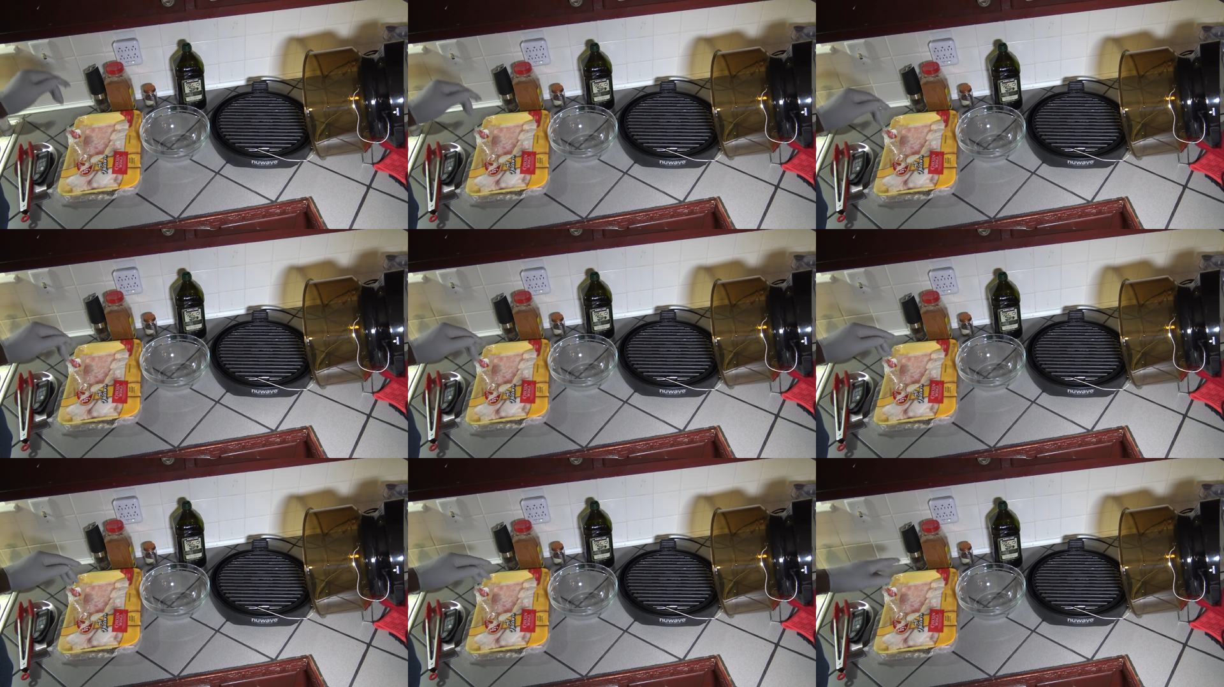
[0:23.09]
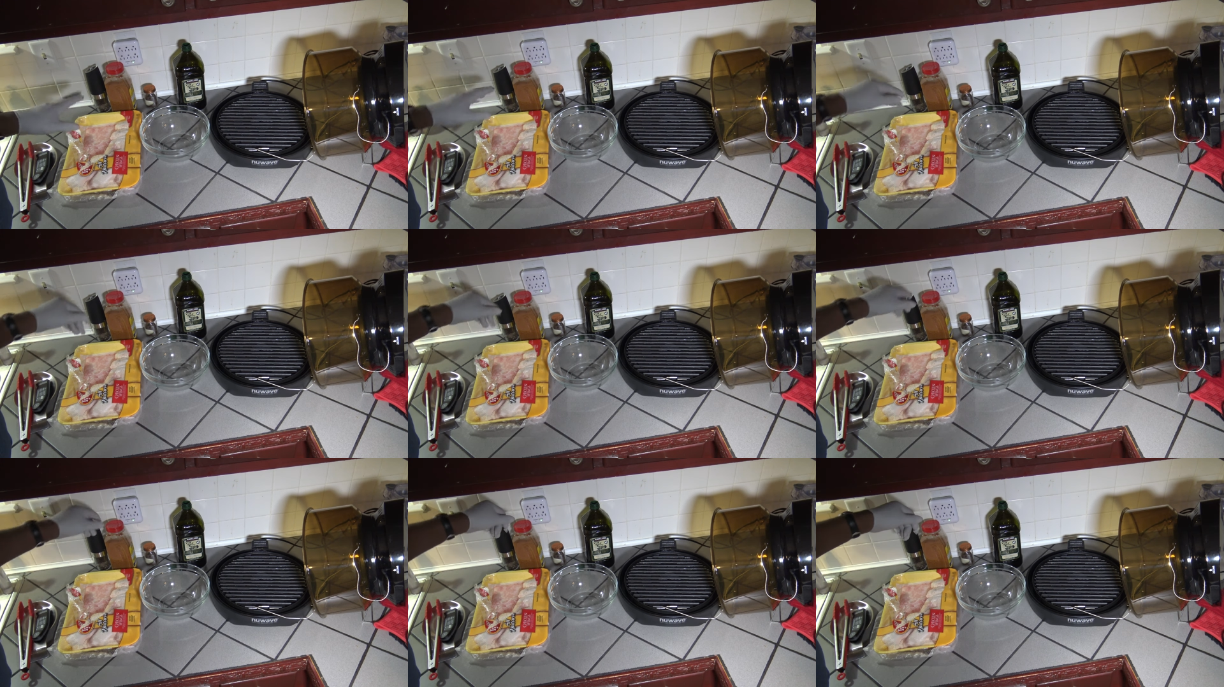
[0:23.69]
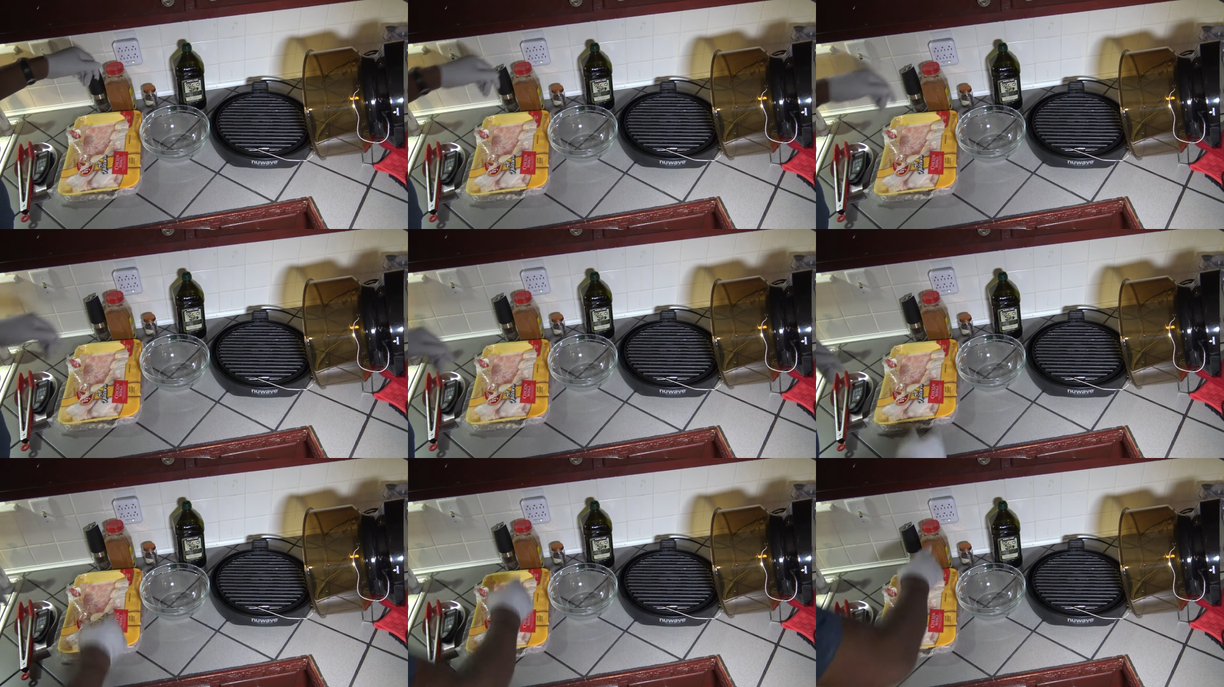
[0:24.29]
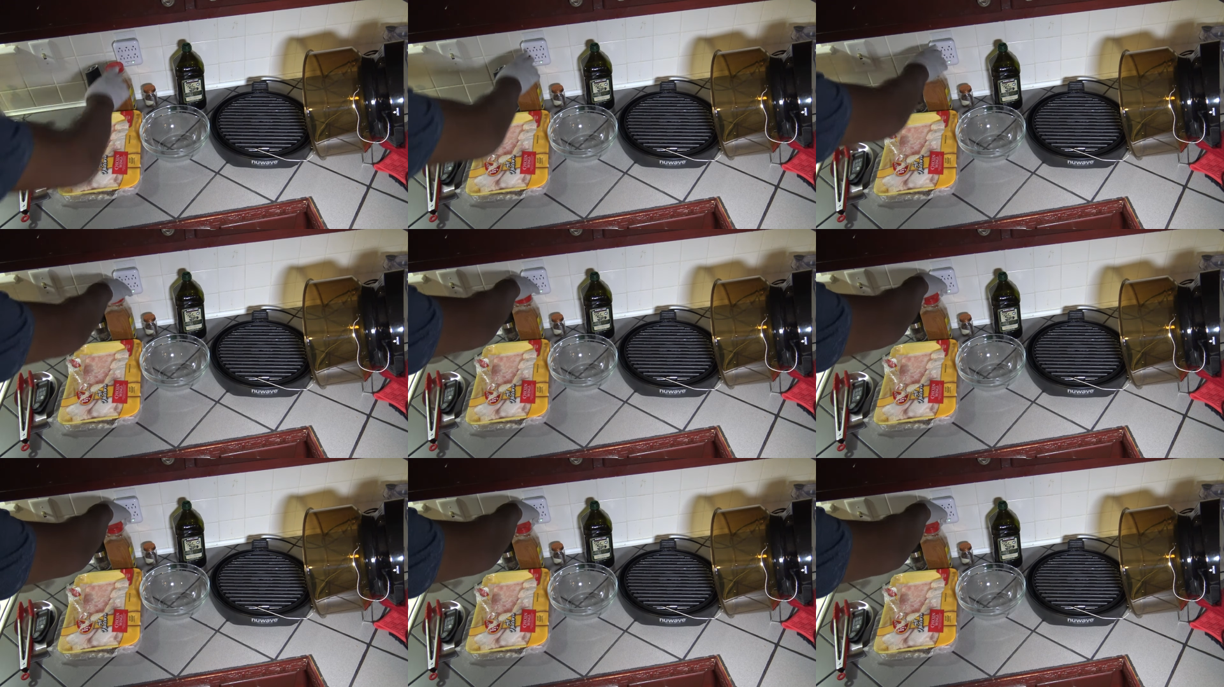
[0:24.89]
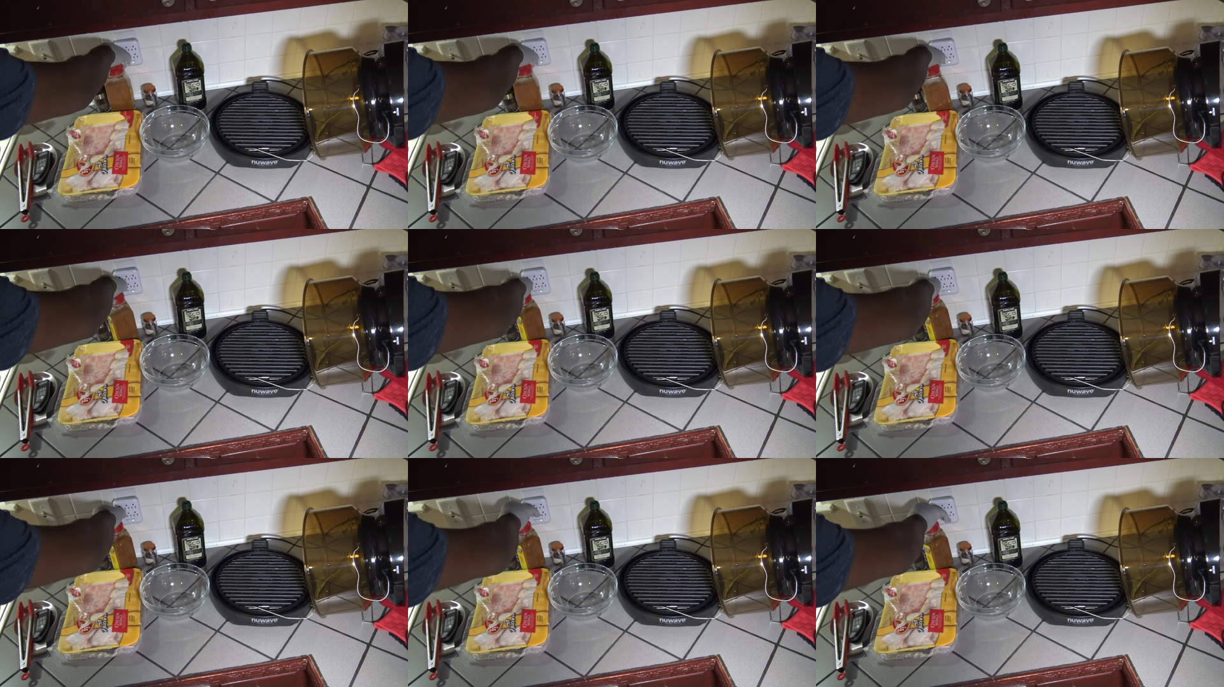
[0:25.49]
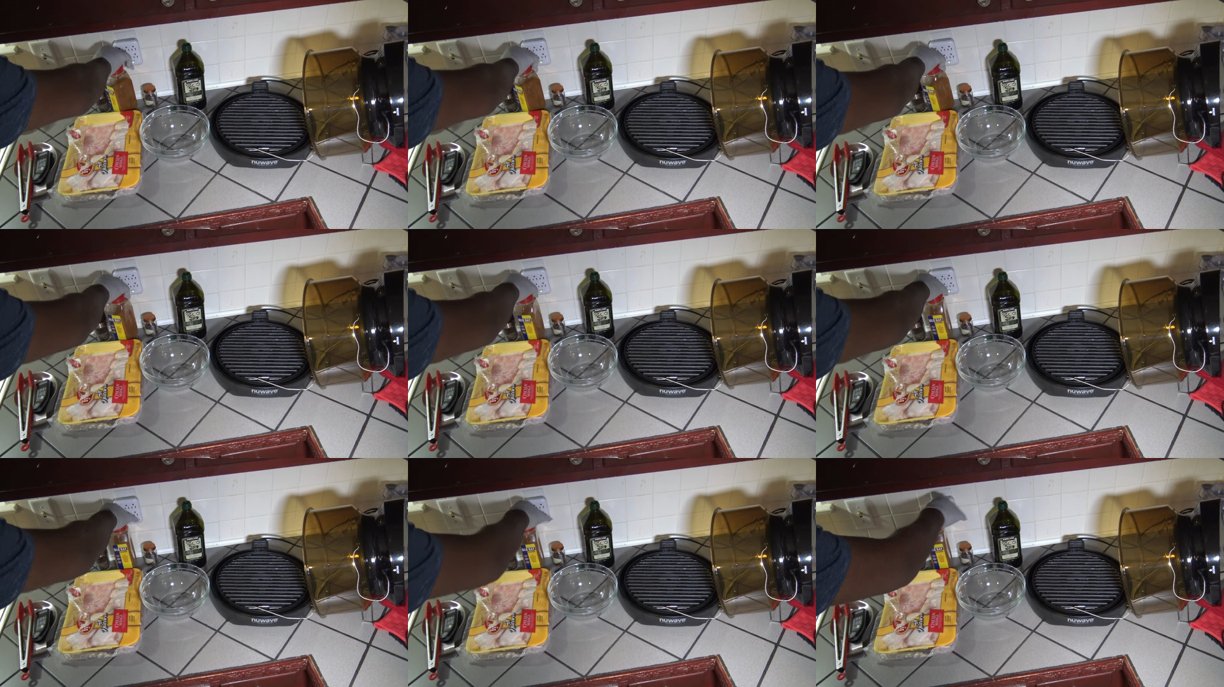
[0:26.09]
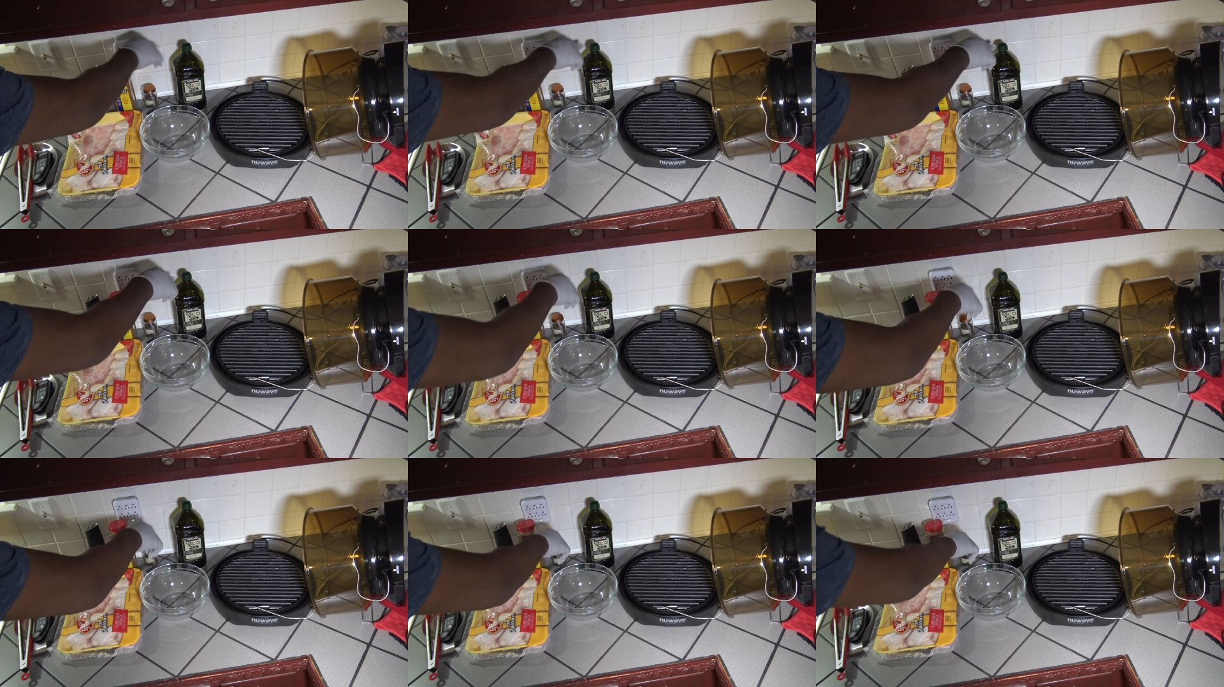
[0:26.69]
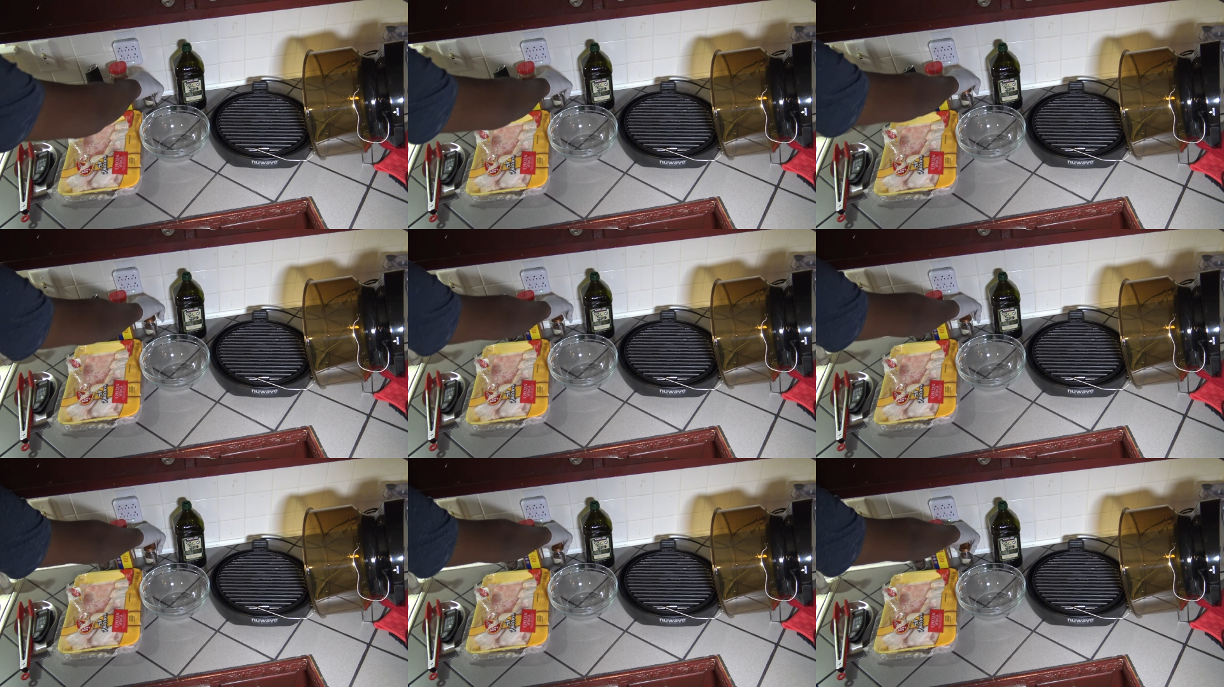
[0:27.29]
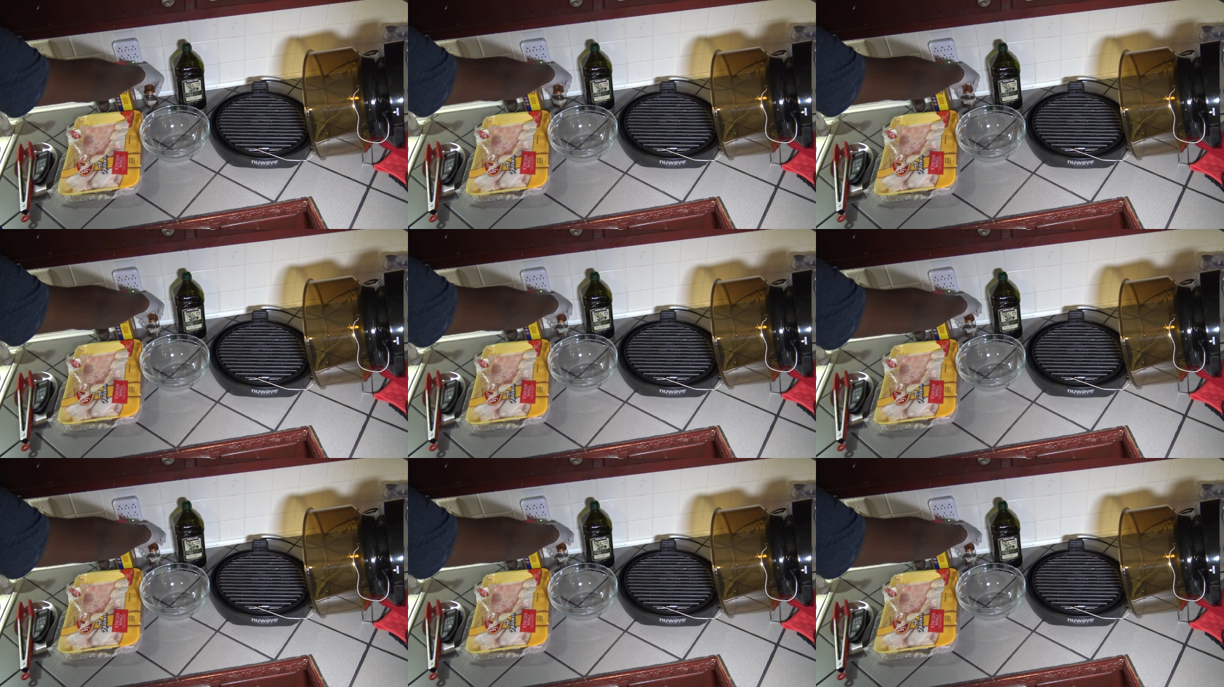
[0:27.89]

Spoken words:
(no speaker visible)